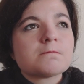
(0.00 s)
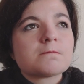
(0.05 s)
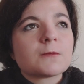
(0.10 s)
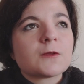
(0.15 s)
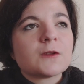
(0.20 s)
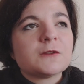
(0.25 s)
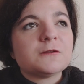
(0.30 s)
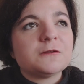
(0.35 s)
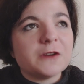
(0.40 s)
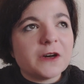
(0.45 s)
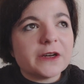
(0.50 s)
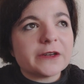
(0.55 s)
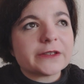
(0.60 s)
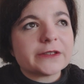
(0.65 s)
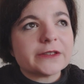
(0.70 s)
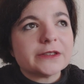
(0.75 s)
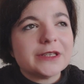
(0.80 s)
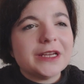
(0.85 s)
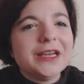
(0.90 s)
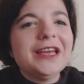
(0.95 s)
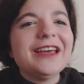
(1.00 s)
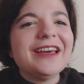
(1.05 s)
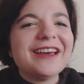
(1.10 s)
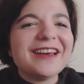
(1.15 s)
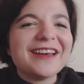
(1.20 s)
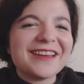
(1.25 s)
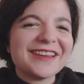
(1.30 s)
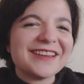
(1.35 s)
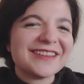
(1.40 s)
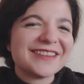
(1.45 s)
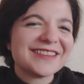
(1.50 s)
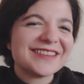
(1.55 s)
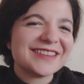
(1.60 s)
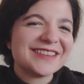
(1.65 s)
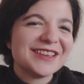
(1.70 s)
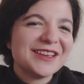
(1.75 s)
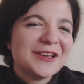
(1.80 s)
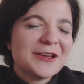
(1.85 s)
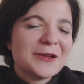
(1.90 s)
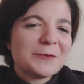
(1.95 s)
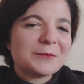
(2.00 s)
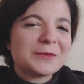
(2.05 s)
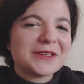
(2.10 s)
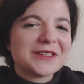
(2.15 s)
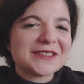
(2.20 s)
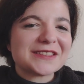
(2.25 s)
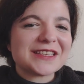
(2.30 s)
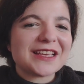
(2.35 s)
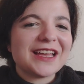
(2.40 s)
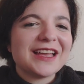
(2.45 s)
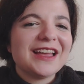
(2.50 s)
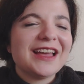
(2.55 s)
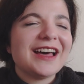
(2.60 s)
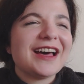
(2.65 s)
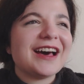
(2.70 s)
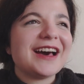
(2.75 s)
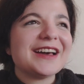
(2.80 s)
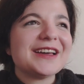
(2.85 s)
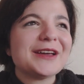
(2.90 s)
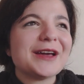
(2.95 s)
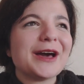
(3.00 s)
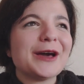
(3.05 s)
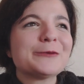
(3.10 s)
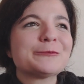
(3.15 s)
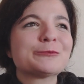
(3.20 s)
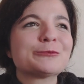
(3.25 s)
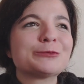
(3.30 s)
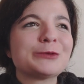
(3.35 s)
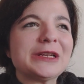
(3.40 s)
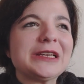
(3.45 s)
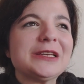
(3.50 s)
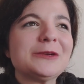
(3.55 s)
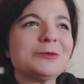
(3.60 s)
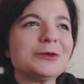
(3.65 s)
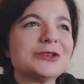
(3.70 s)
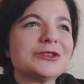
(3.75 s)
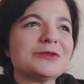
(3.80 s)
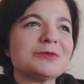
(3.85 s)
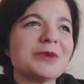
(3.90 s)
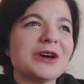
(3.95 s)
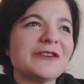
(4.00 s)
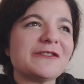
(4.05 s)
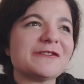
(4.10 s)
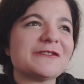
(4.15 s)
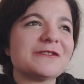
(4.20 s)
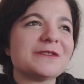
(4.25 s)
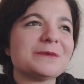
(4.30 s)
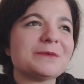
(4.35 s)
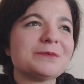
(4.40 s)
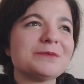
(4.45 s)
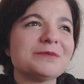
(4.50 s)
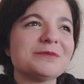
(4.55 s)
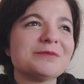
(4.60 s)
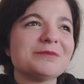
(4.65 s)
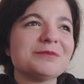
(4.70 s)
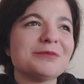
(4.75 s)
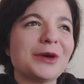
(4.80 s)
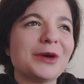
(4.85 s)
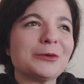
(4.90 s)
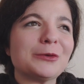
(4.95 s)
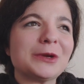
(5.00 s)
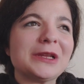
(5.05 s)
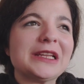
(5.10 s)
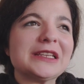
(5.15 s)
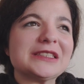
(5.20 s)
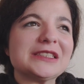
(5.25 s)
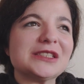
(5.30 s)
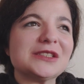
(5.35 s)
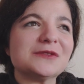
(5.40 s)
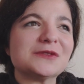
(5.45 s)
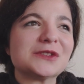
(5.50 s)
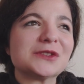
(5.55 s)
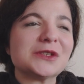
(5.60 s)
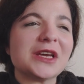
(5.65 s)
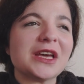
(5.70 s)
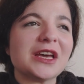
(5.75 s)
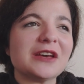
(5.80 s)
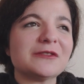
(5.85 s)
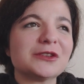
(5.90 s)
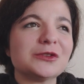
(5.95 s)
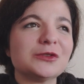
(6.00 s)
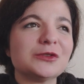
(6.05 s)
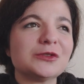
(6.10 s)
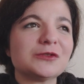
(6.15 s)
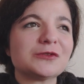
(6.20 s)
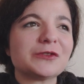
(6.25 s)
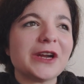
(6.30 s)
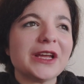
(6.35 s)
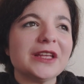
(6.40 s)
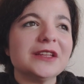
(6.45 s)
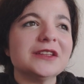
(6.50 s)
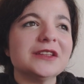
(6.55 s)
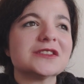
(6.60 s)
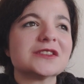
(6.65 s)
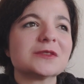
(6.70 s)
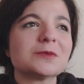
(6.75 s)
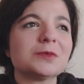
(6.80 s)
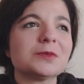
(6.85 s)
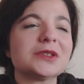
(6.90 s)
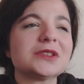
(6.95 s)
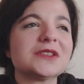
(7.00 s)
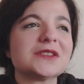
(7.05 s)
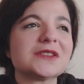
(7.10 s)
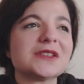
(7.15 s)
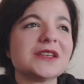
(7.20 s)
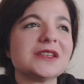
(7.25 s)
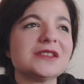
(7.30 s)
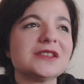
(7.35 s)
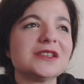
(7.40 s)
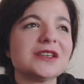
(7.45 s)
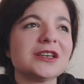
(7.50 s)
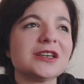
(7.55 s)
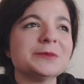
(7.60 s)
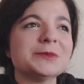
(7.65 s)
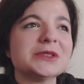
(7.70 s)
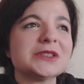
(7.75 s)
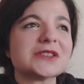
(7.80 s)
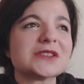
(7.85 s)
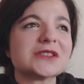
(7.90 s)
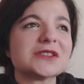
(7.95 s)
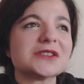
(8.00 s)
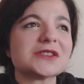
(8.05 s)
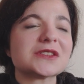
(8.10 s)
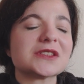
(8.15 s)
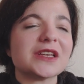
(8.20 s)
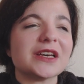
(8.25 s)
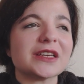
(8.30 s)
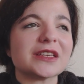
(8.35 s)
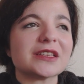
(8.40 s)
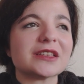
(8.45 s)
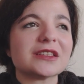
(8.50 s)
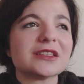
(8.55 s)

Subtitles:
fuck. Because I really want my relative to have good friends, but at the same time, it's just like,